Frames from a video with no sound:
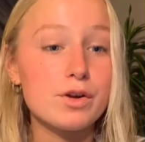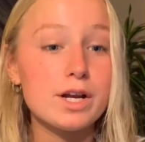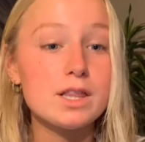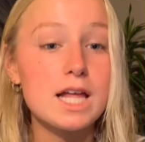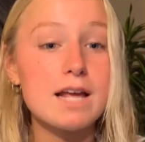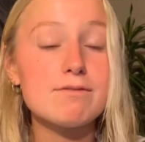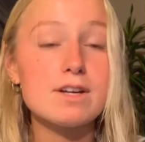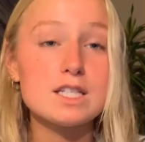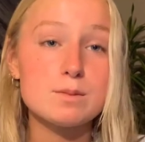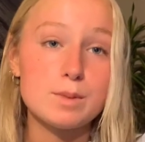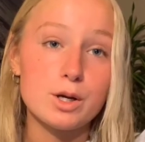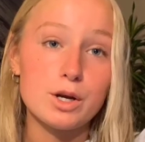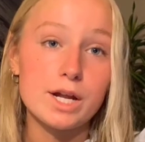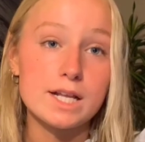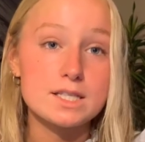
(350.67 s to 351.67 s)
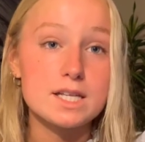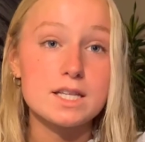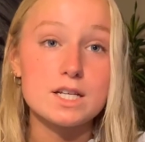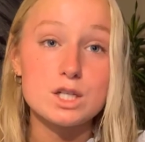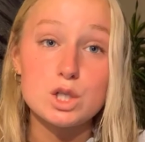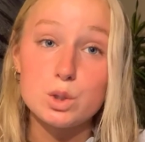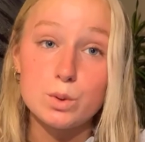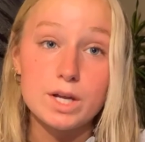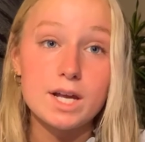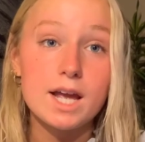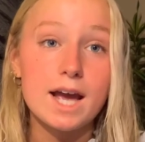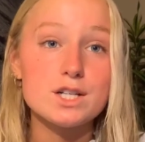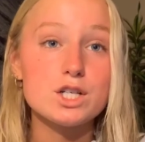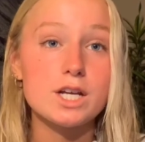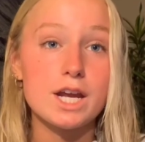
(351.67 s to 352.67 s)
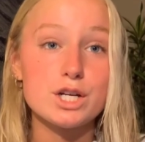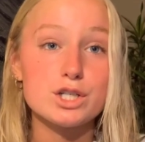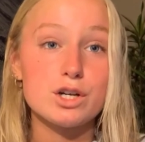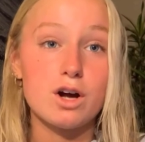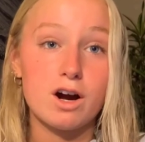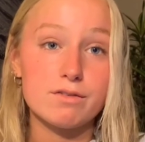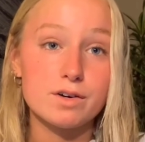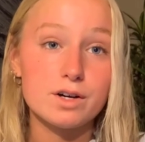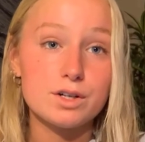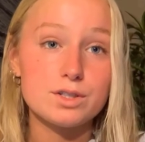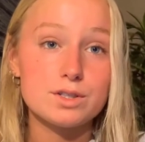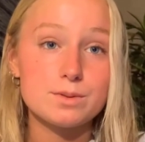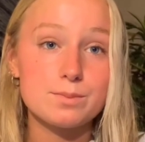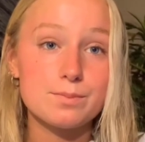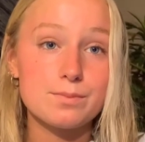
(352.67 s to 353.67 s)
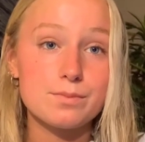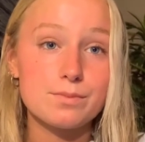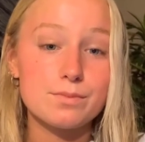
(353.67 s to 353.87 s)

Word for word: real life experience that this unique education offers.